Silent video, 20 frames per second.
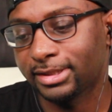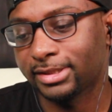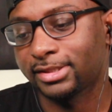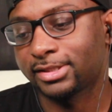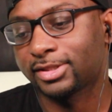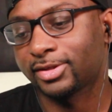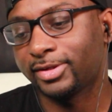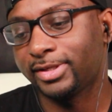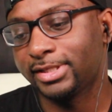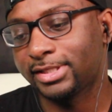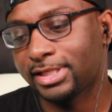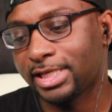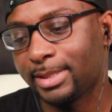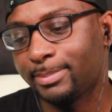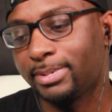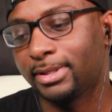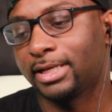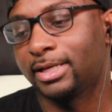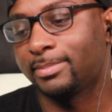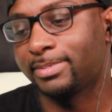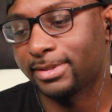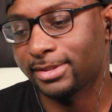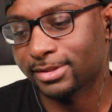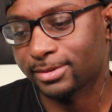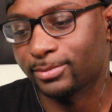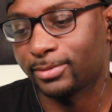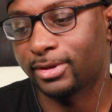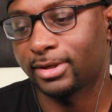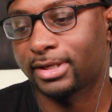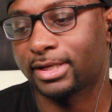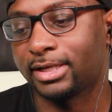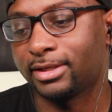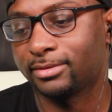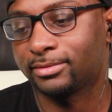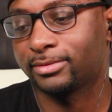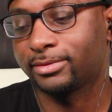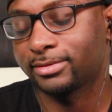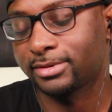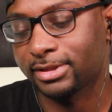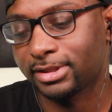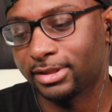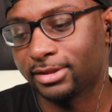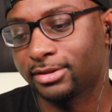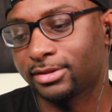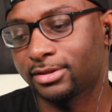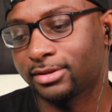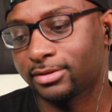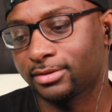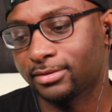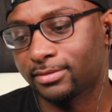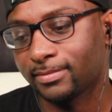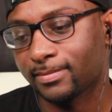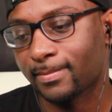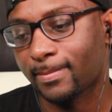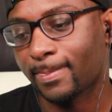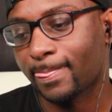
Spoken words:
gosh. He's keeping up his workout routine too.